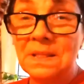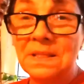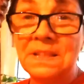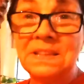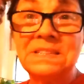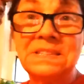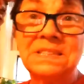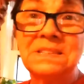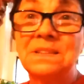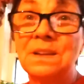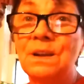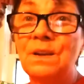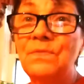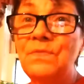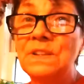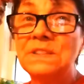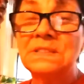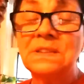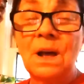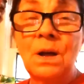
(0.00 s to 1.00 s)
in this
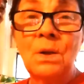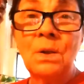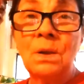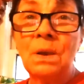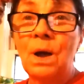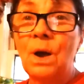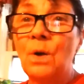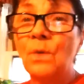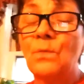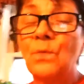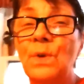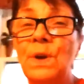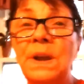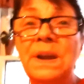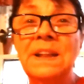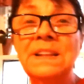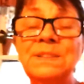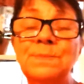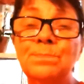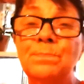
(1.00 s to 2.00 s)
stuff. It's all over it
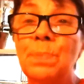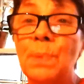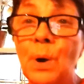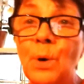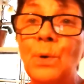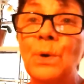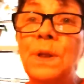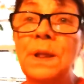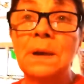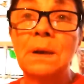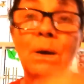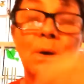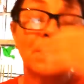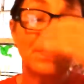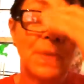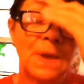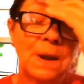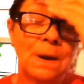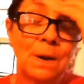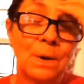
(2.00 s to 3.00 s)
and it's burning
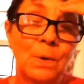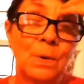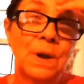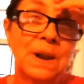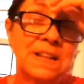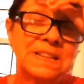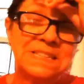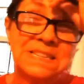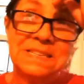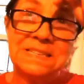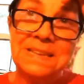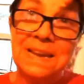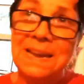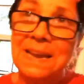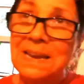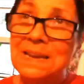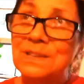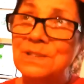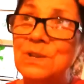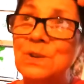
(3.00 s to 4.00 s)
on there and it's
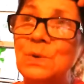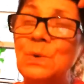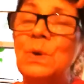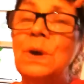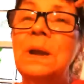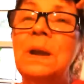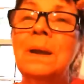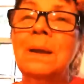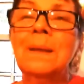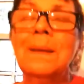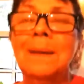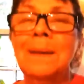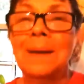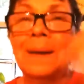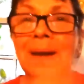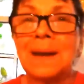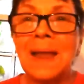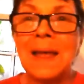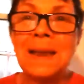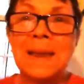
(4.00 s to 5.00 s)
sticking to it.
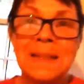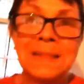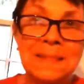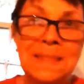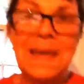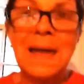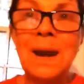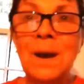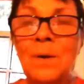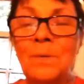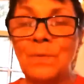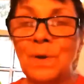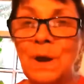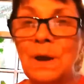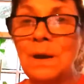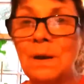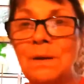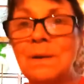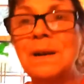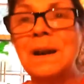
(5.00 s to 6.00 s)
And I get that over
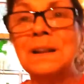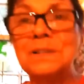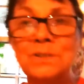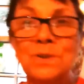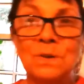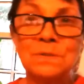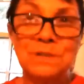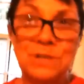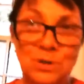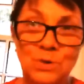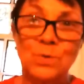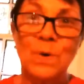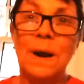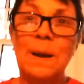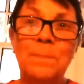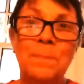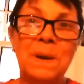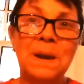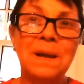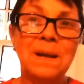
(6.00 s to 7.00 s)
here and I start
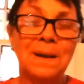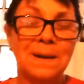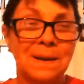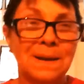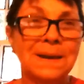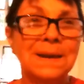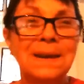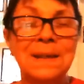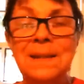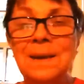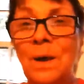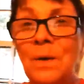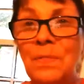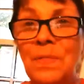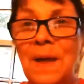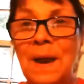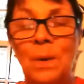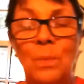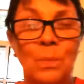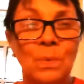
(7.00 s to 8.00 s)
scraping and cleaning
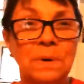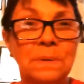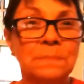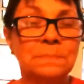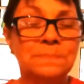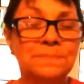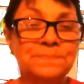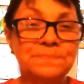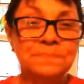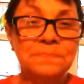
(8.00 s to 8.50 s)
on that one.